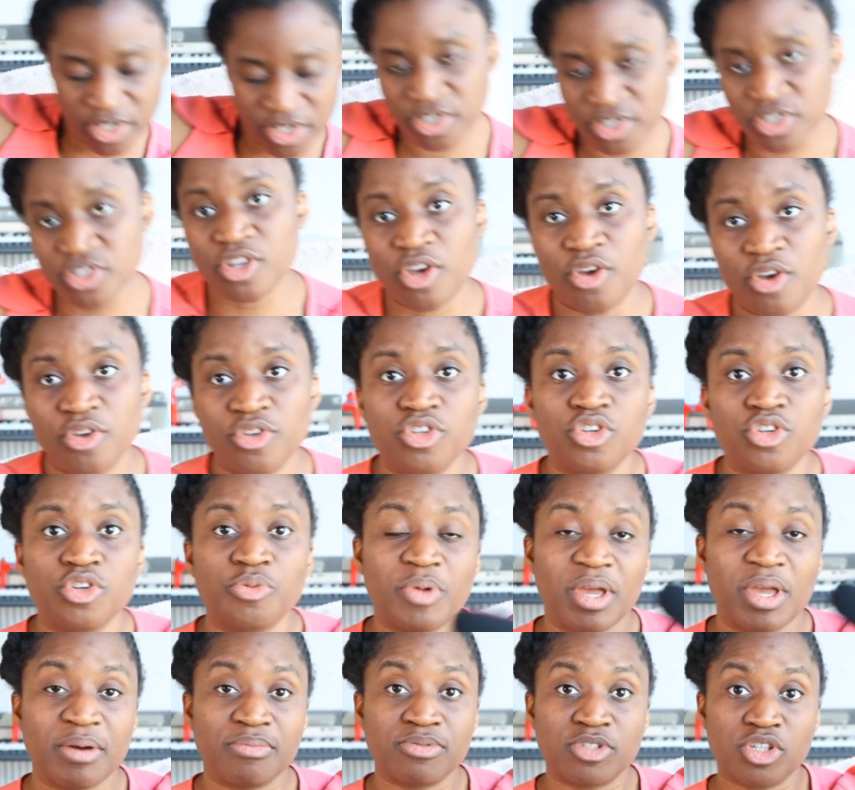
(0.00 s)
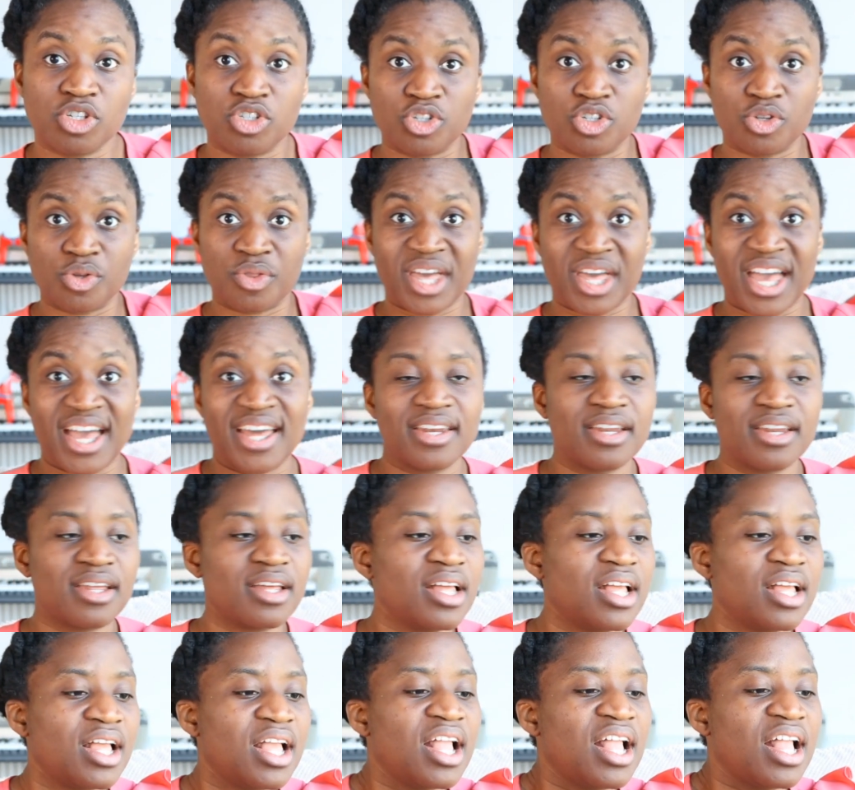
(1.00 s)
So you'd be able to do that.
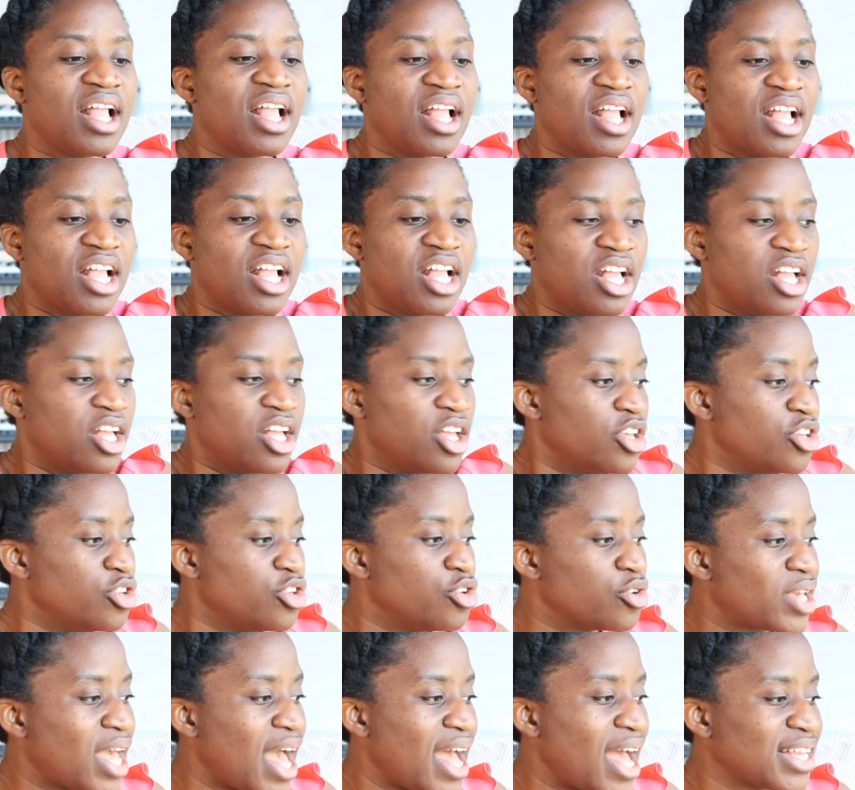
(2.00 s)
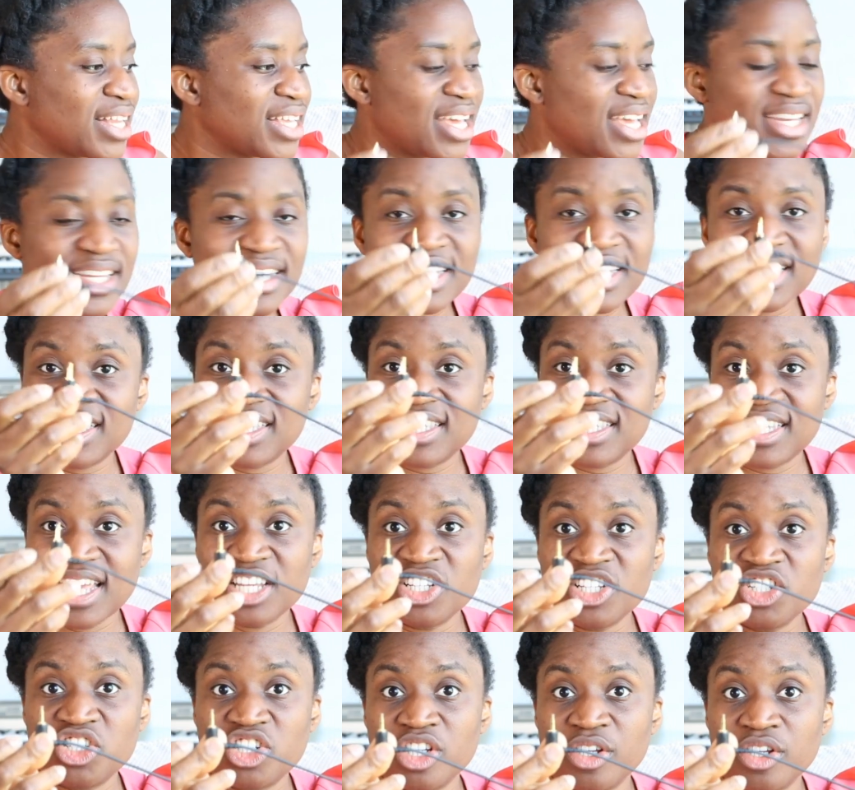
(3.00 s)
You can get an
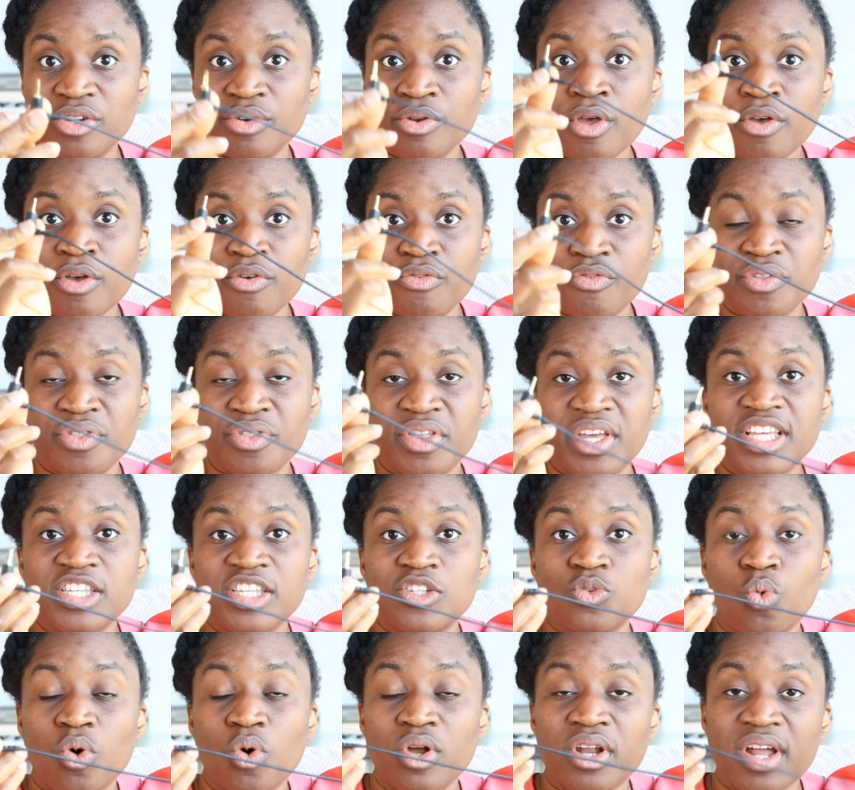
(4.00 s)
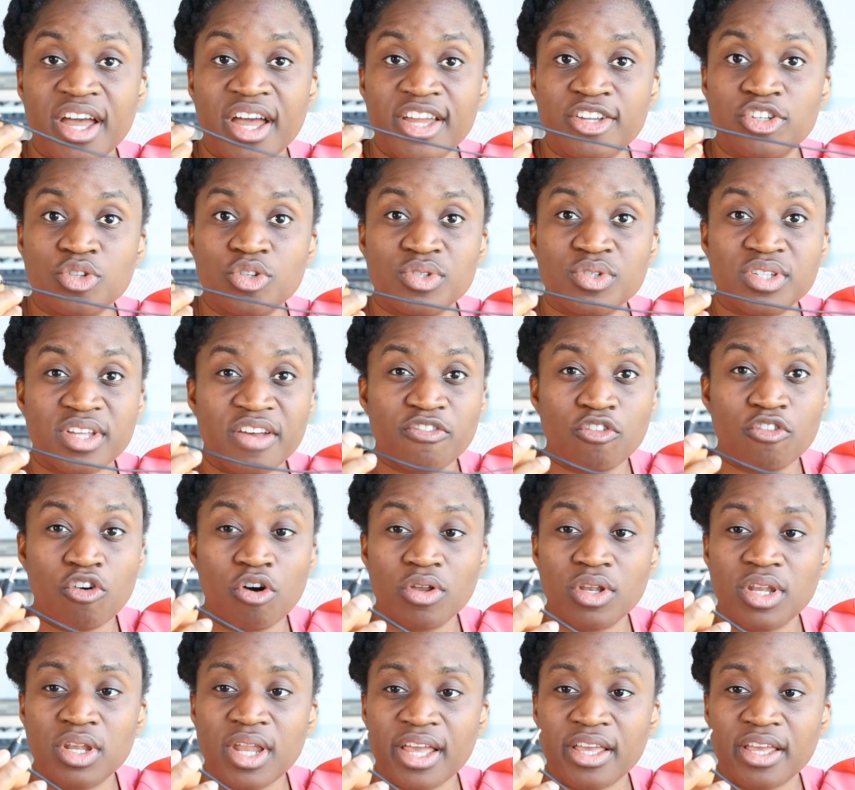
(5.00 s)
extension for this. What I do is I've got
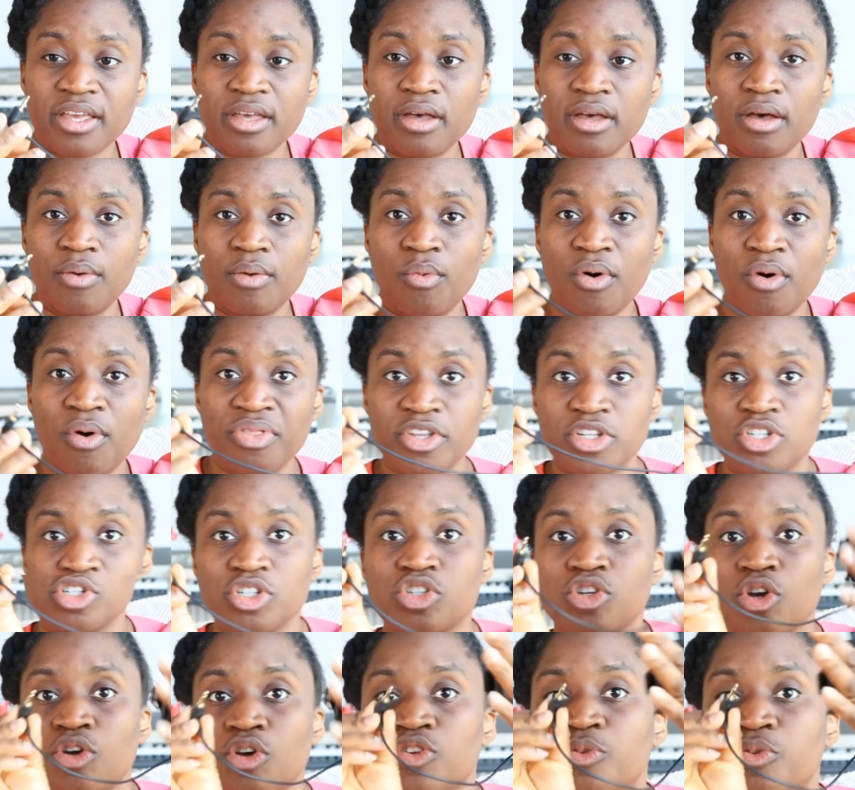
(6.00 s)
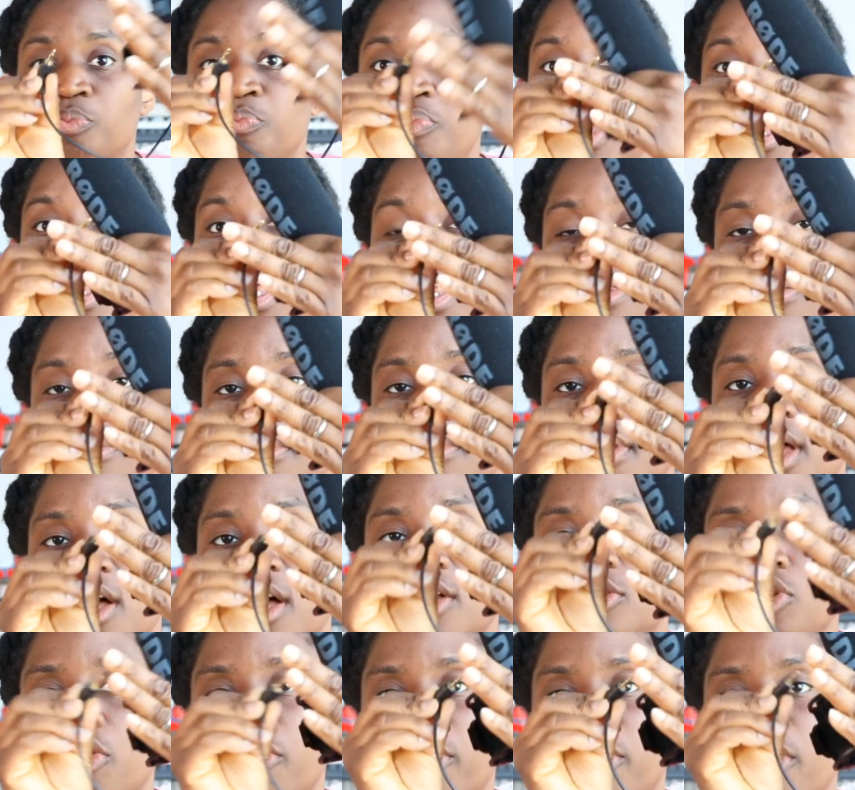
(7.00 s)
like one that just goes
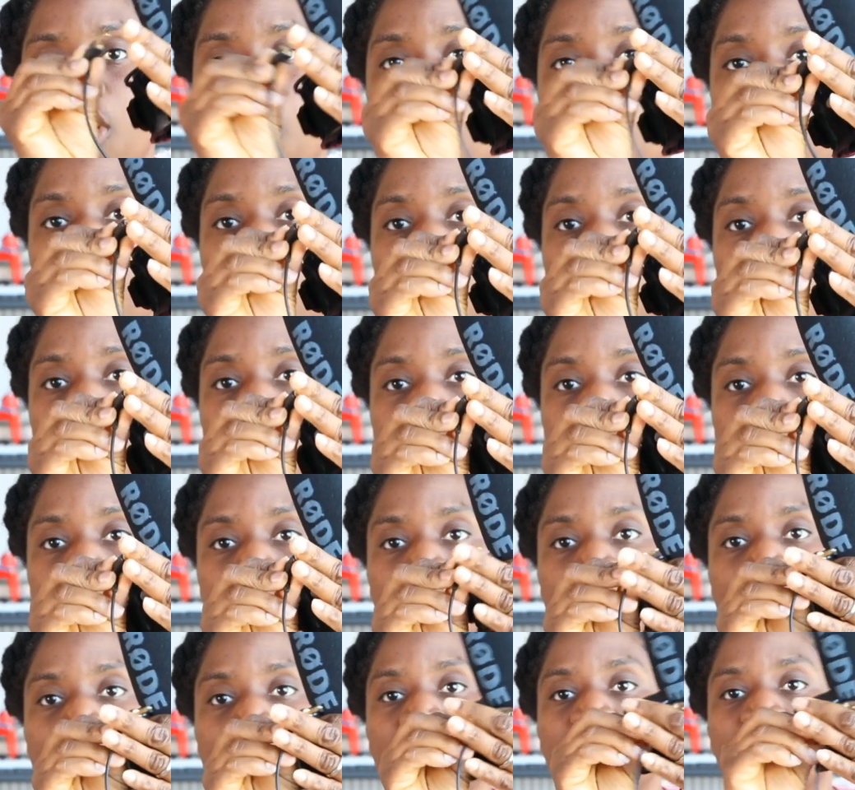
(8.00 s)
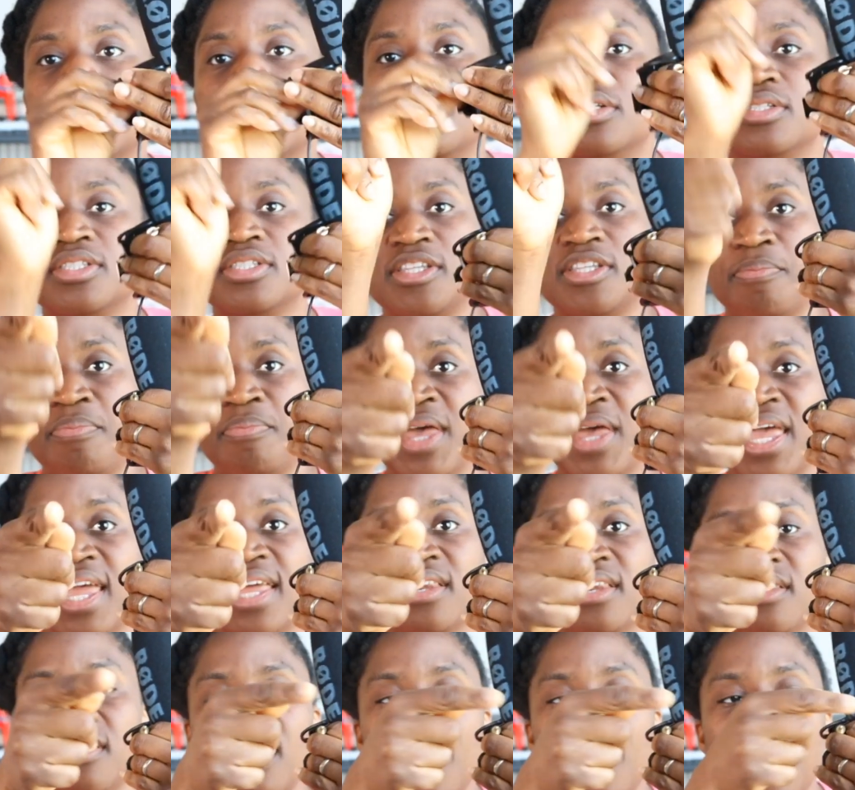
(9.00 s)
hole to
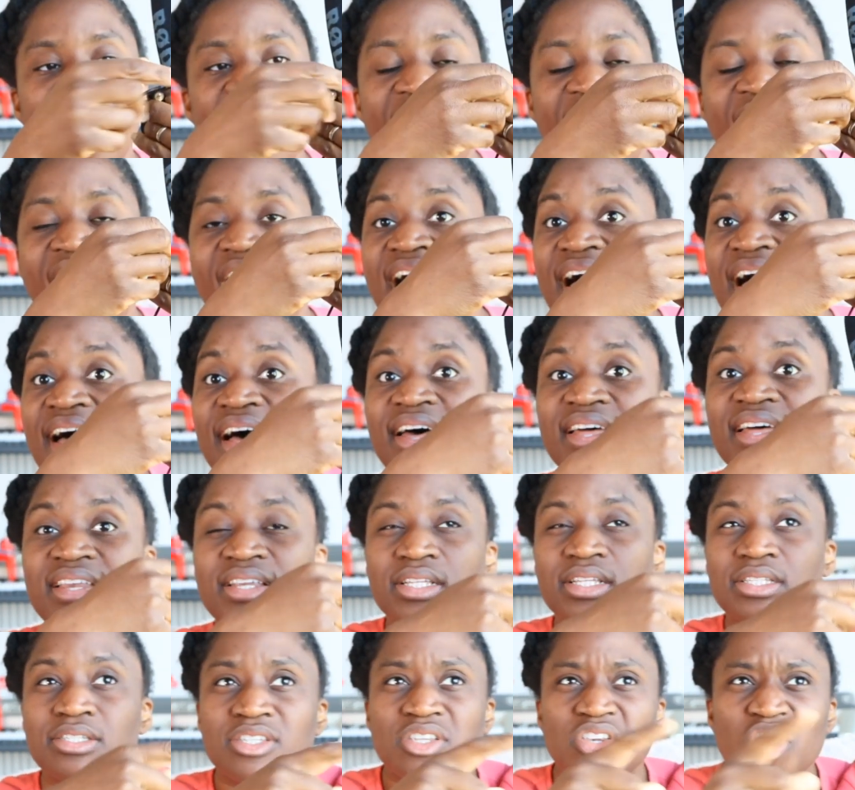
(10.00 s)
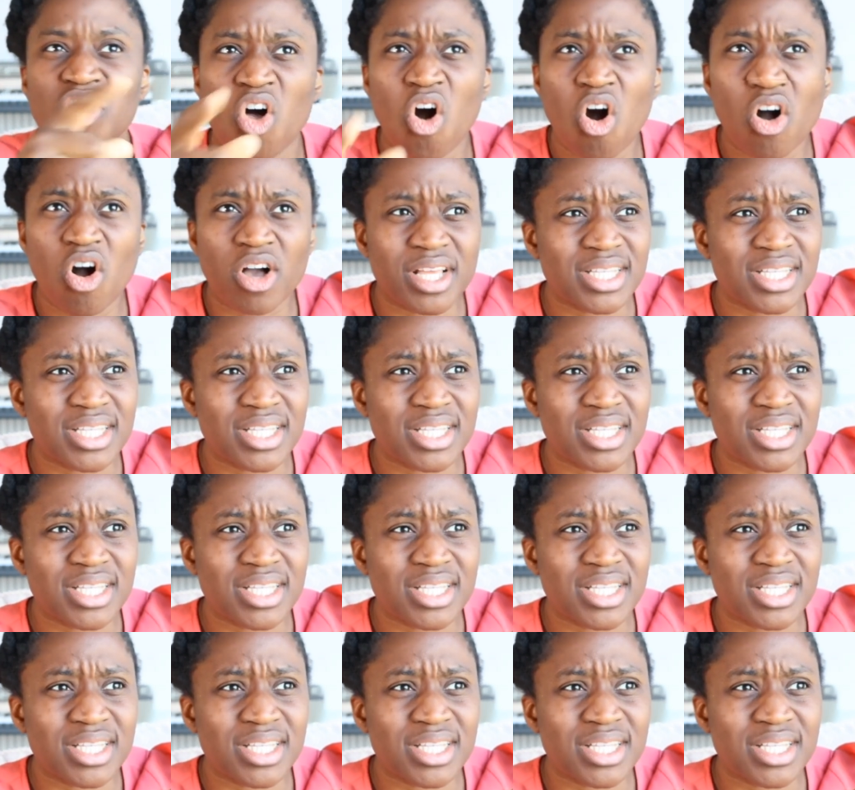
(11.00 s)
pin, and it's long.